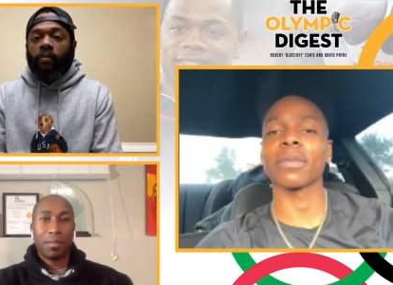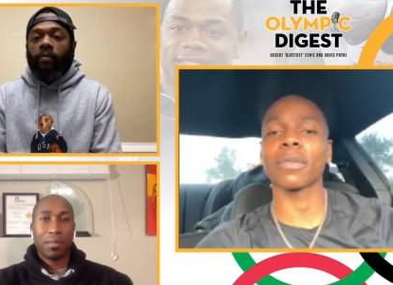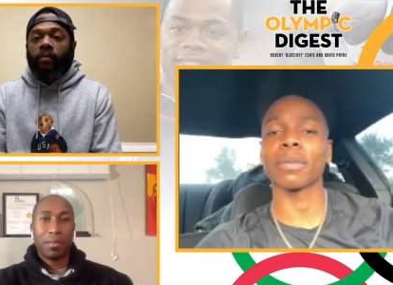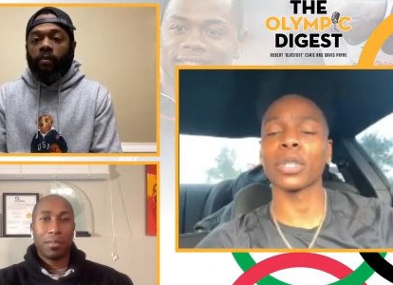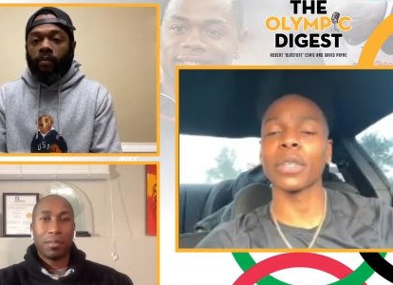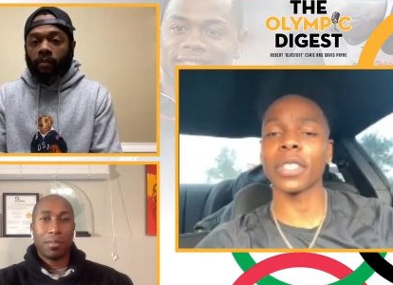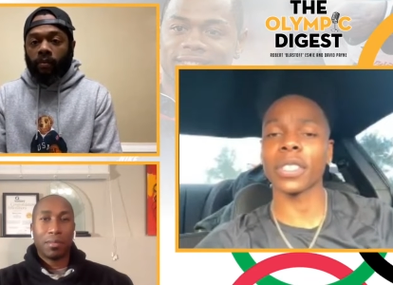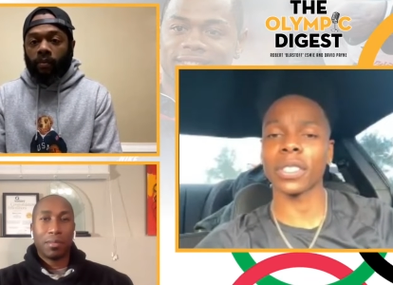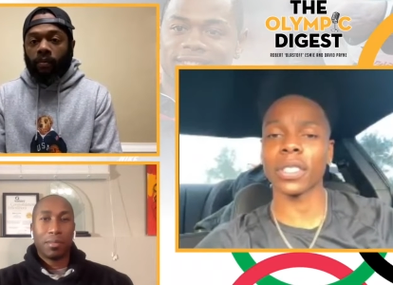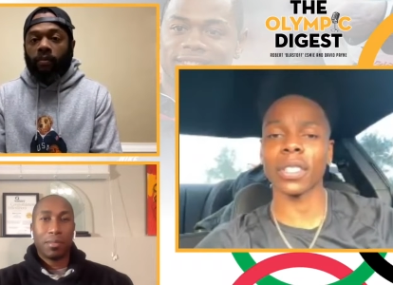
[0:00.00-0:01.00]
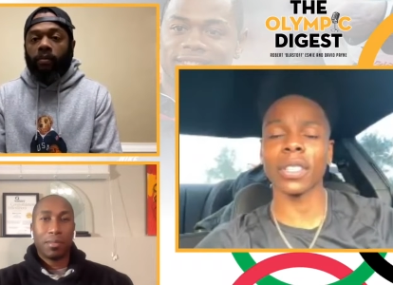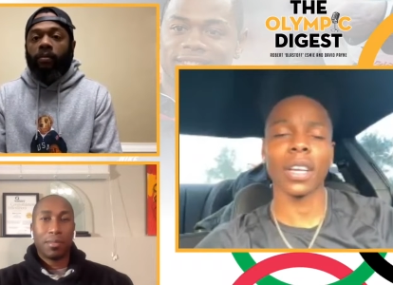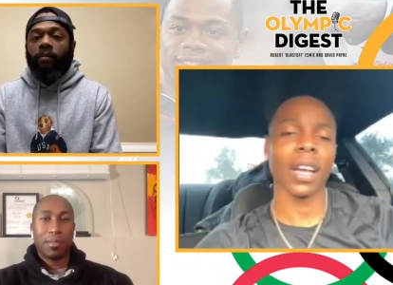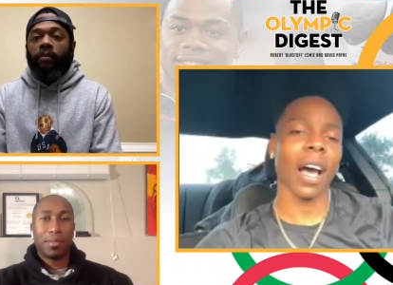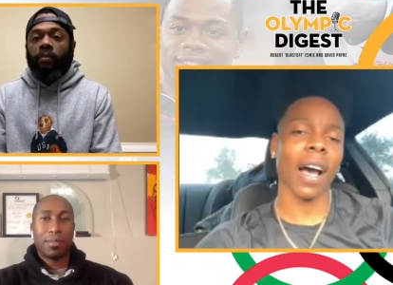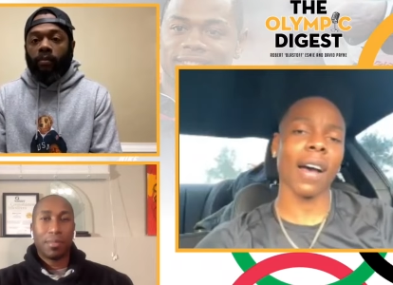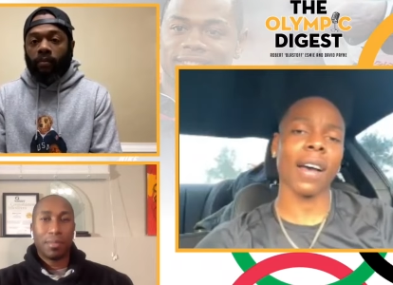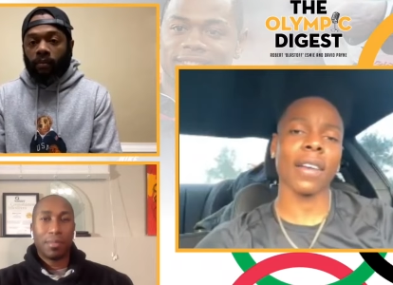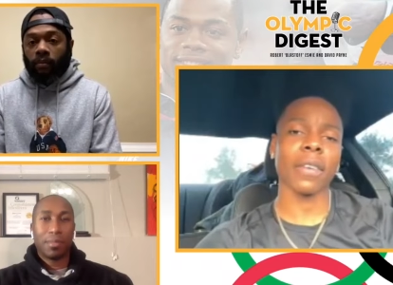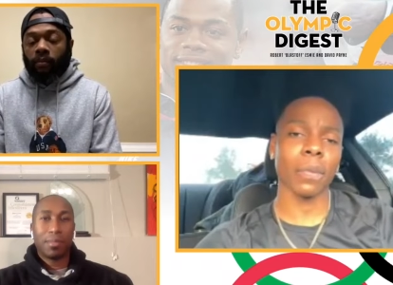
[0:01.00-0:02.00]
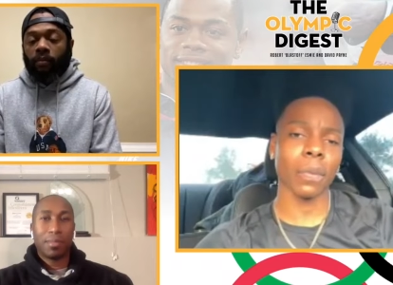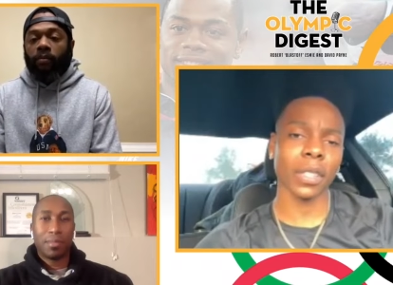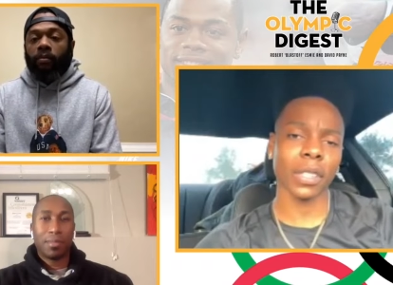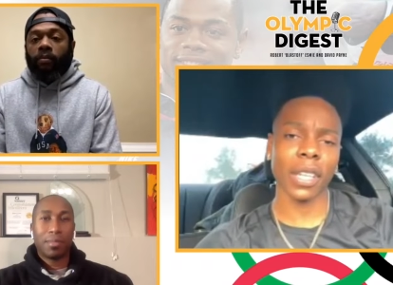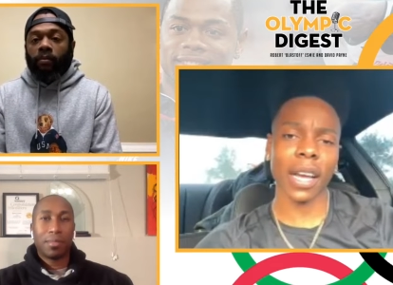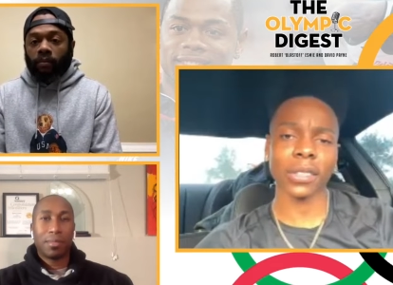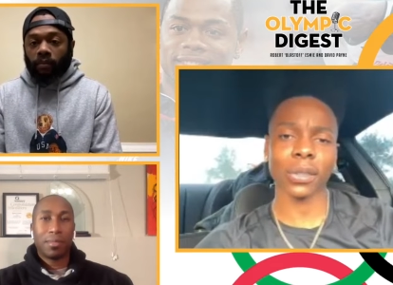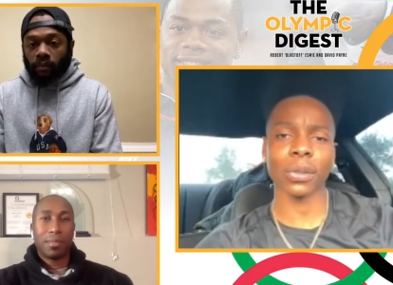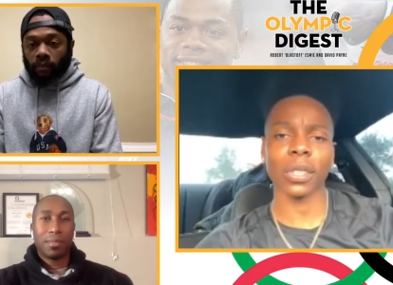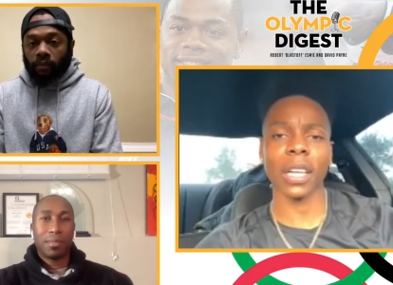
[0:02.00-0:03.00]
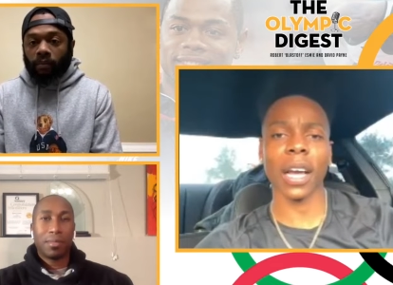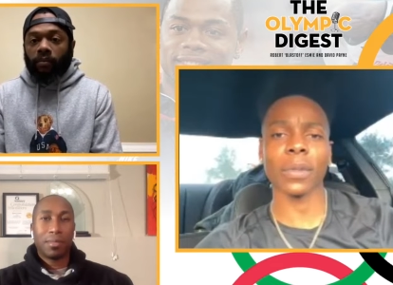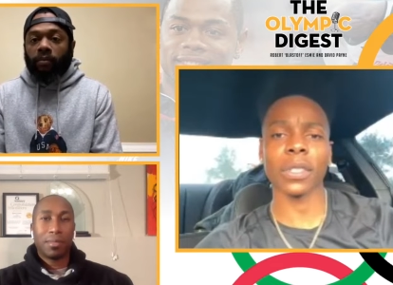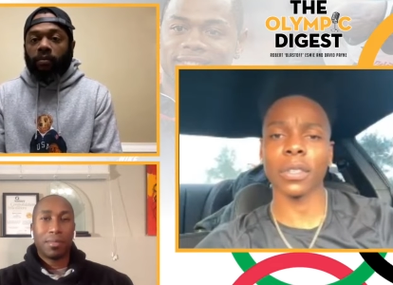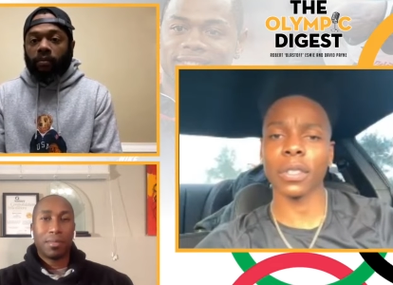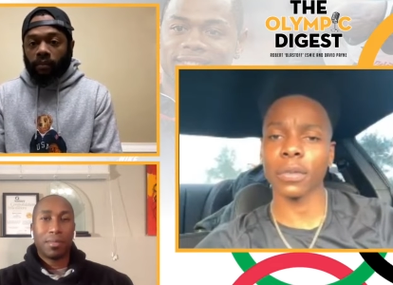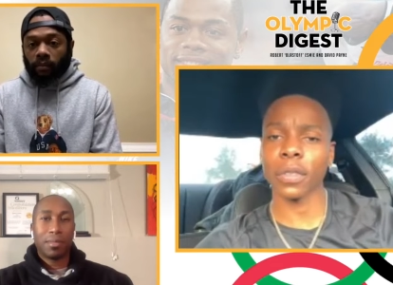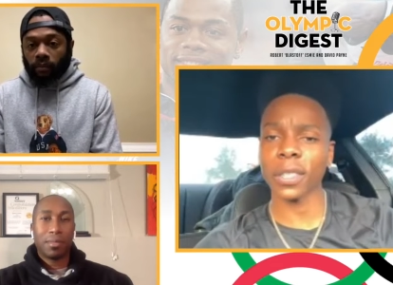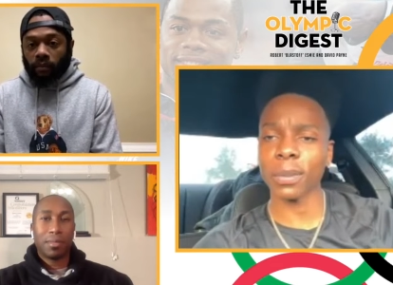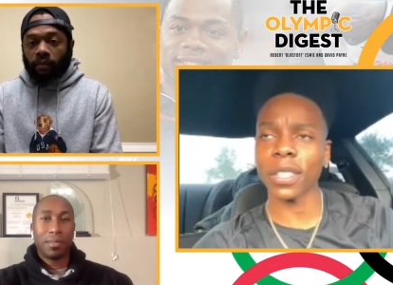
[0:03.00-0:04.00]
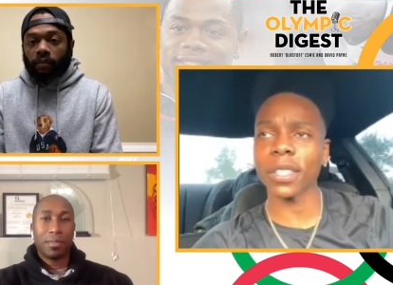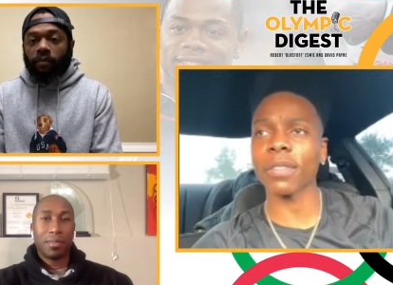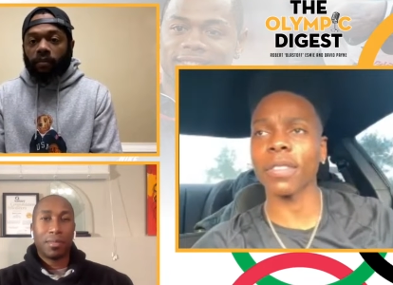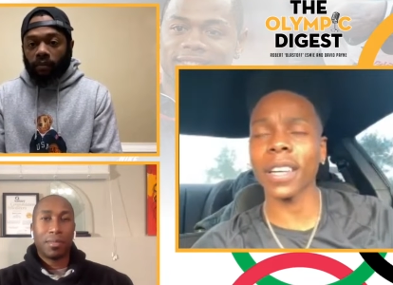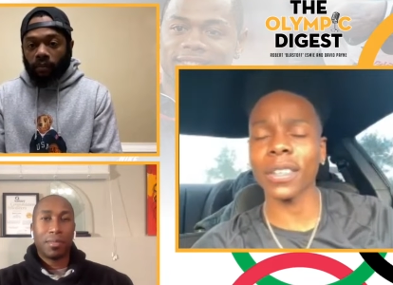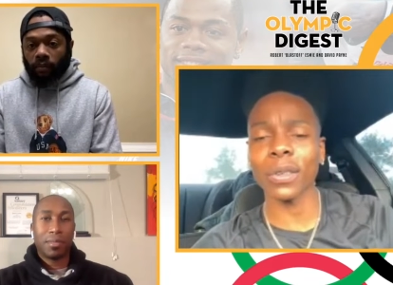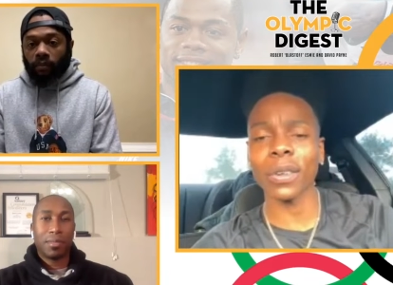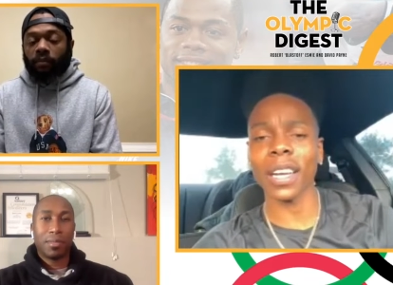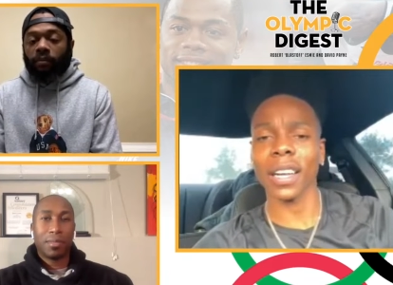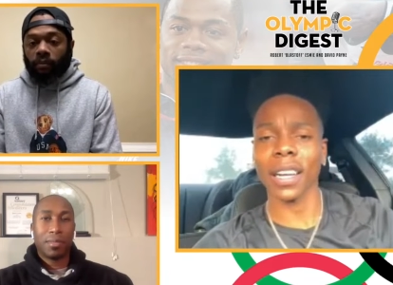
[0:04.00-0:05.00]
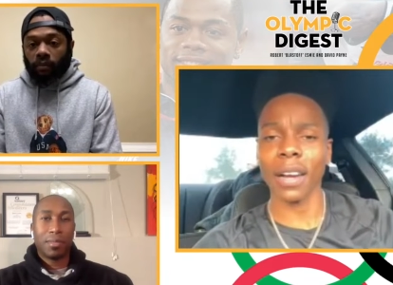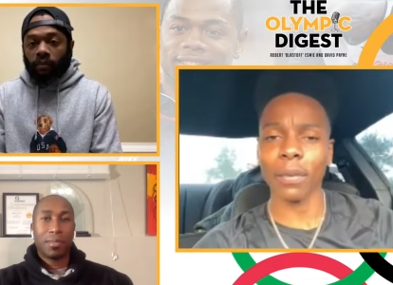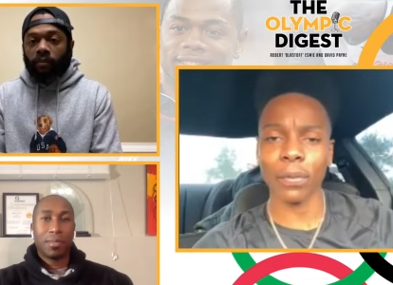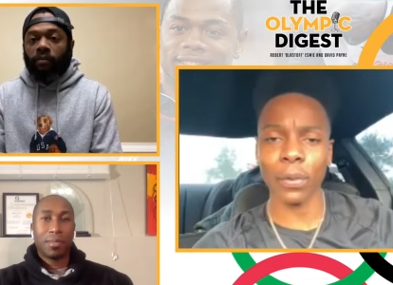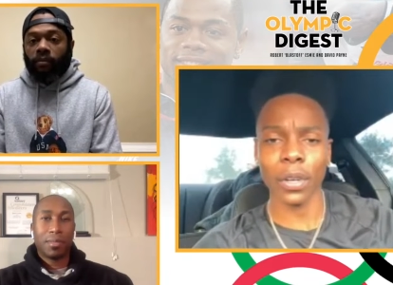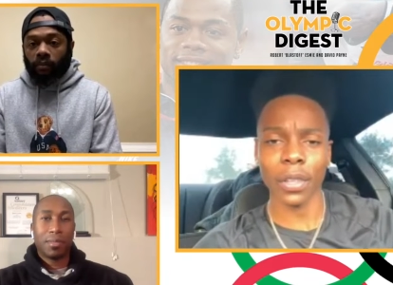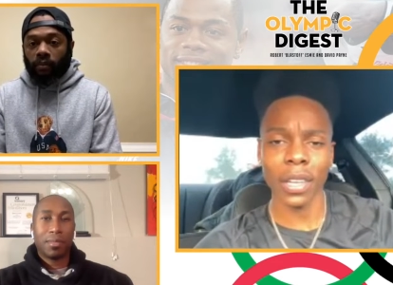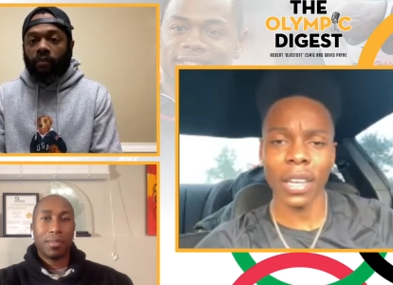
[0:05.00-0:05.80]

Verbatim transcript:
Speaker 1: previous year I went to nationals and I was the only freshman in the final, and I got fourth.